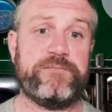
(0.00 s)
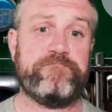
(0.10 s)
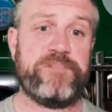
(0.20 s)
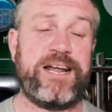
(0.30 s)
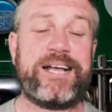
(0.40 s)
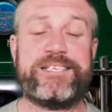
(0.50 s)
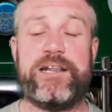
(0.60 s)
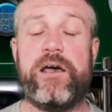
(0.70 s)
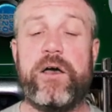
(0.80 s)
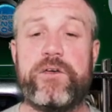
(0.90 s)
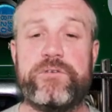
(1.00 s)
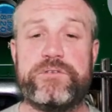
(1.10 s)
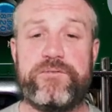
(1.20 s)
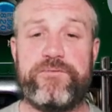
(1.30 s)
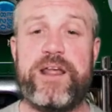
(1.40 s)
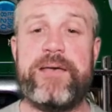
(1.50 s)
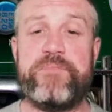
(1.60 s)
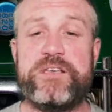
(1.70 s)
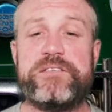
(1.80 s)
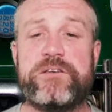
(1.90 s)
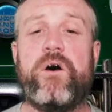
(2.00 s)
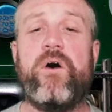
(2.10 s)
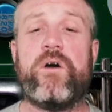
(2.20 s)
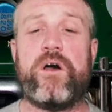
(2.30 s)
And actually, I'm going to frame this talk